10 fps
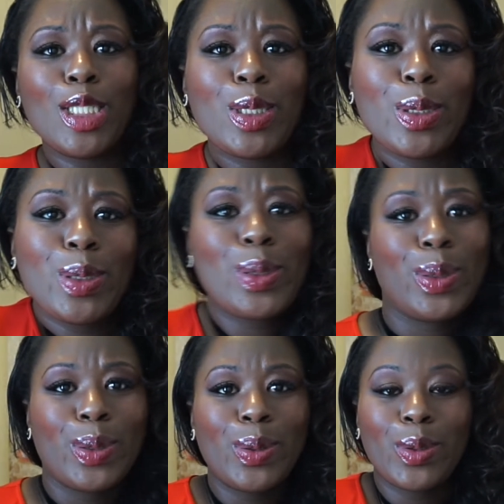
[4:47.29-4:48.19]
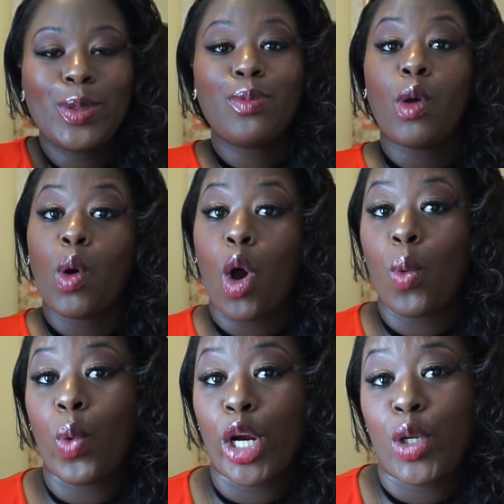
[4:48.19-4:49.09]
Ooh.
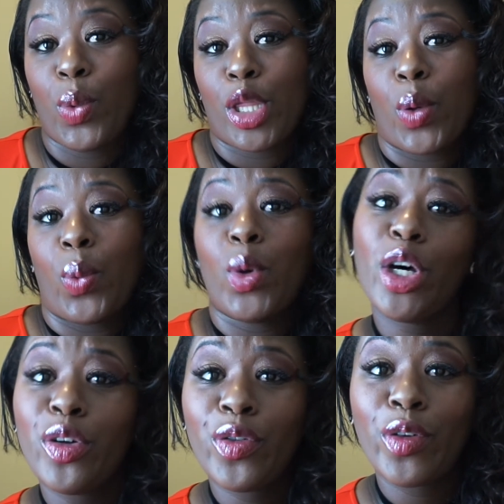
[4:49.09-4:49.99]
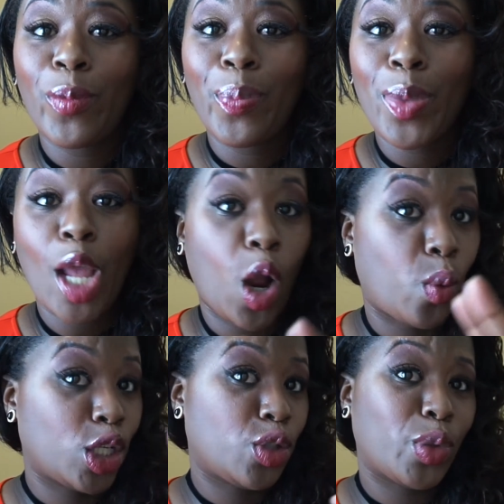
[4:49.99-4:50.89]
Were you with the wolf or
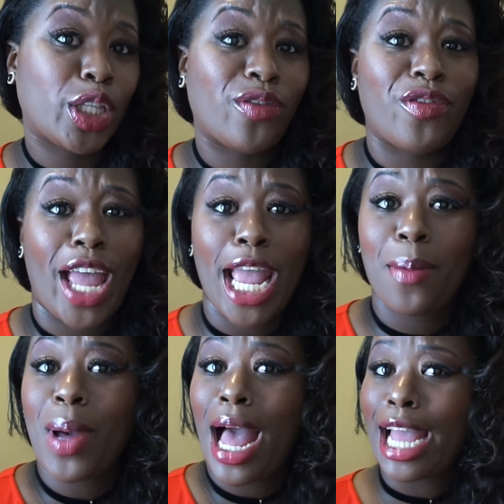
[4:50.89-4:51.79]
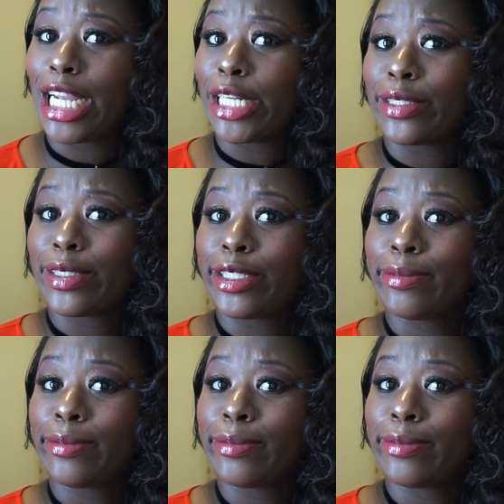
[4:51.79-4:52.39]
was you with the vampires?